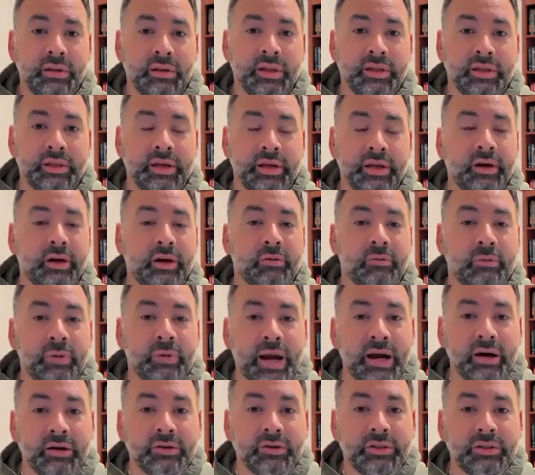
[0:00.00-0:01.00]
that they are
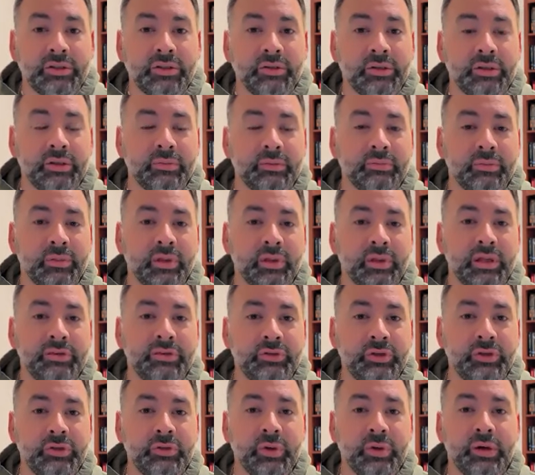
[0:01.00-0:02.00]
around you to
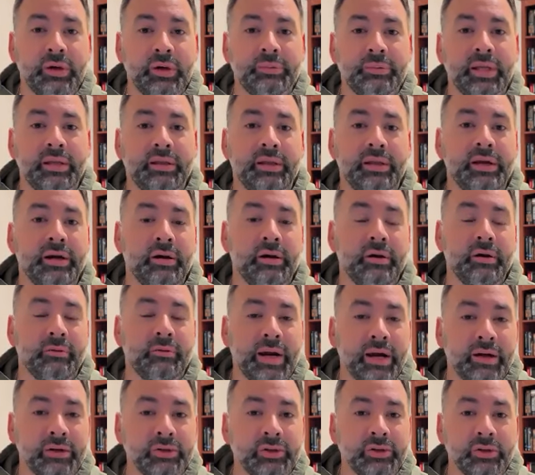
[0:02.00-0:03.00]
lift you up, that they are
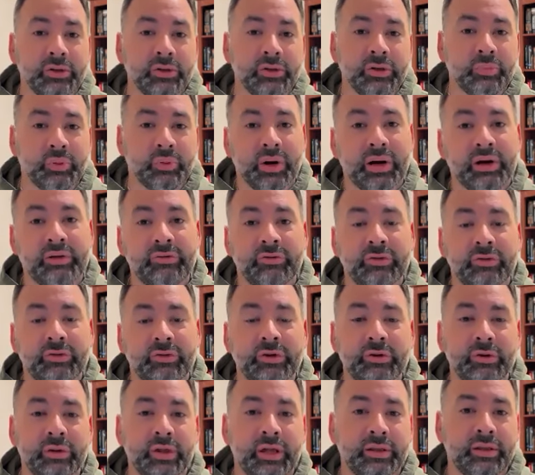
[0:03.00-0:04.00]
around you to pray for
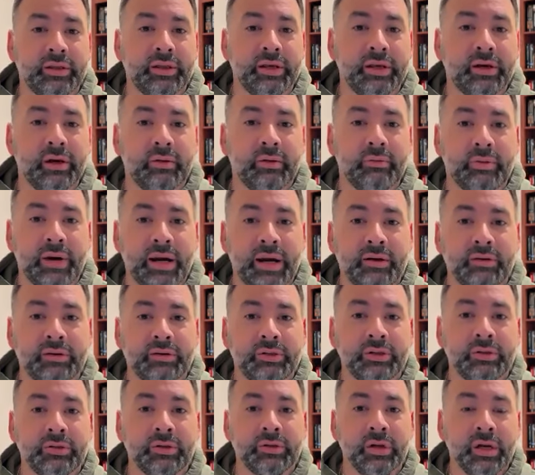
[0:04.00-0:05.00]
you, that they are
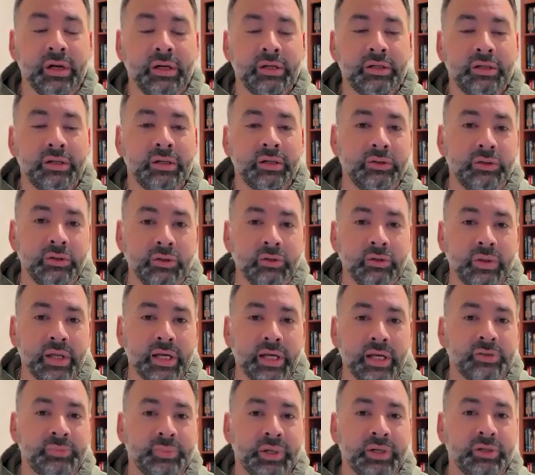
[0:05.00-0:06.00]
around you to do
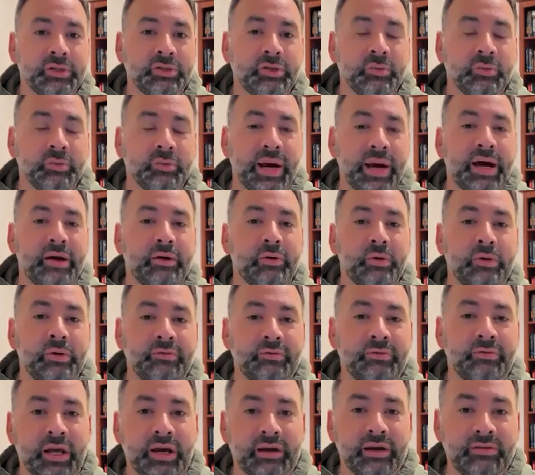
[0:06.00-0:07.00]
that spiritual battle
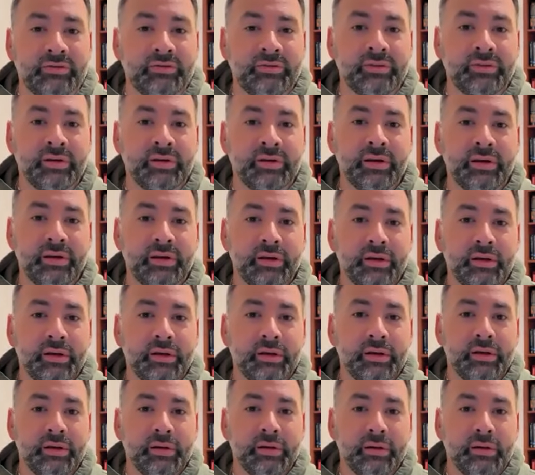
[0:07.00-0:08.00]
of life,
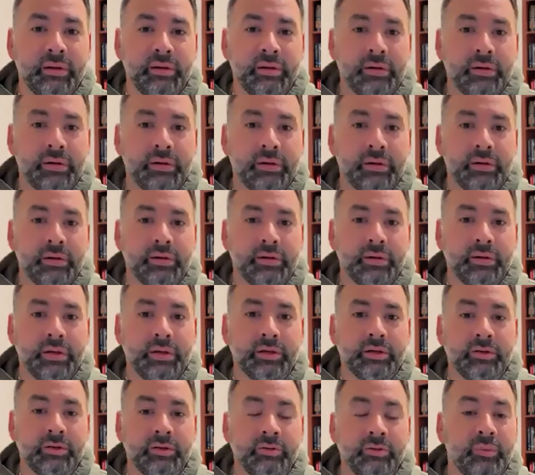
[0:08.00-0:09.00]

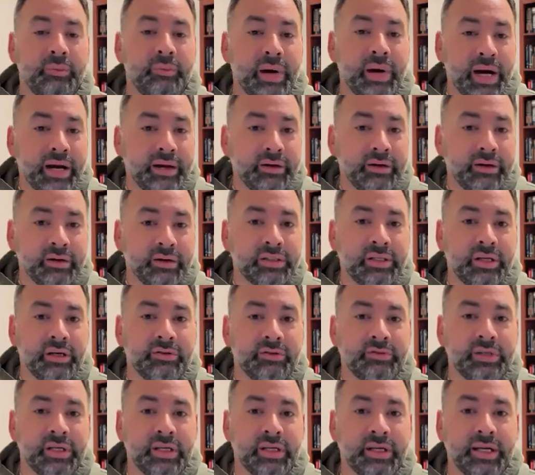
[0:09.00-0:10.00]
and to remind
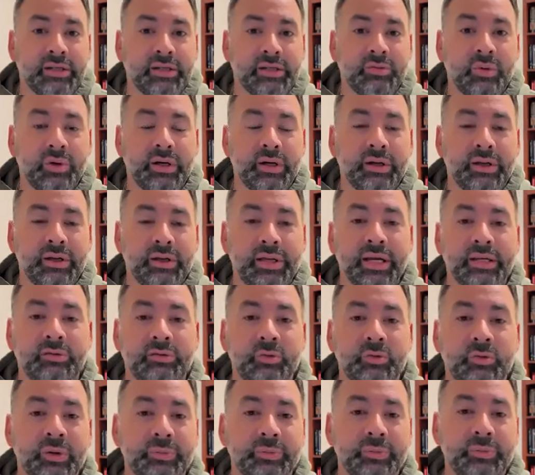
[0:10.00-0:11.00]
ourselves that, guess what?
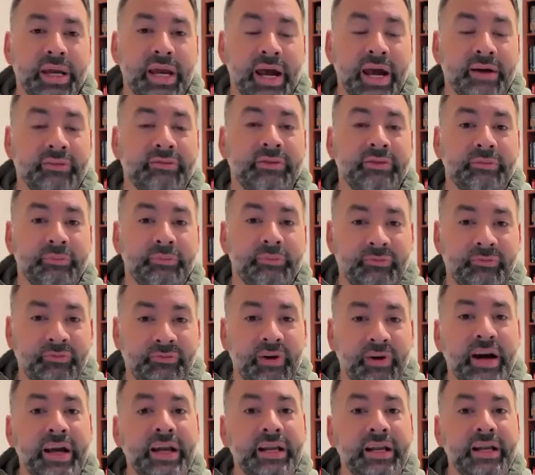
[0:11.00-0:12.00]
Yes, we may have to
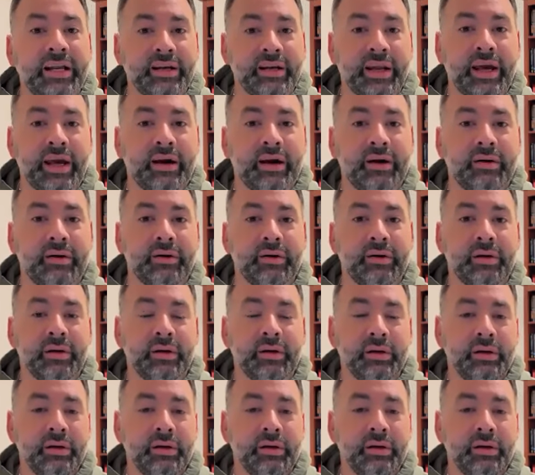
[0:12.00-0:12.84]
fight it now,